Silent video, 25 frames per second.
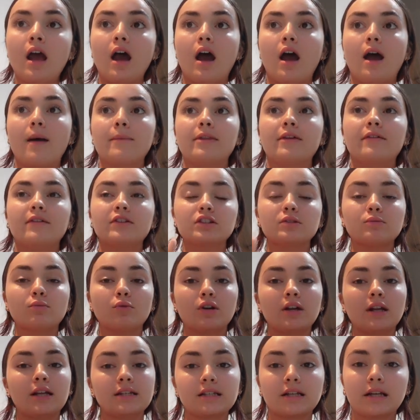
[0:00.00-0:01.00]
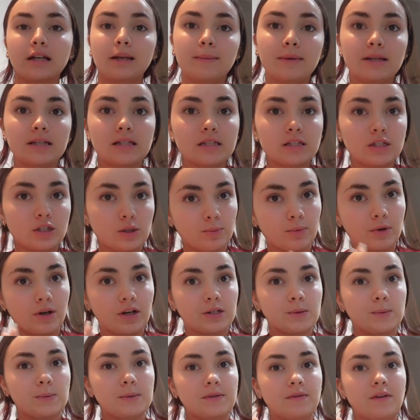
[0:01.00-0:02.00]
The vision board isn't going to be super
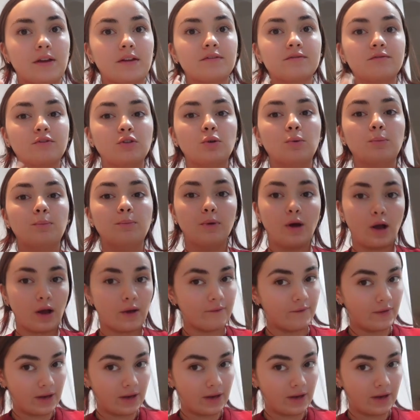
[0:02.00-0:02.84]
specific to book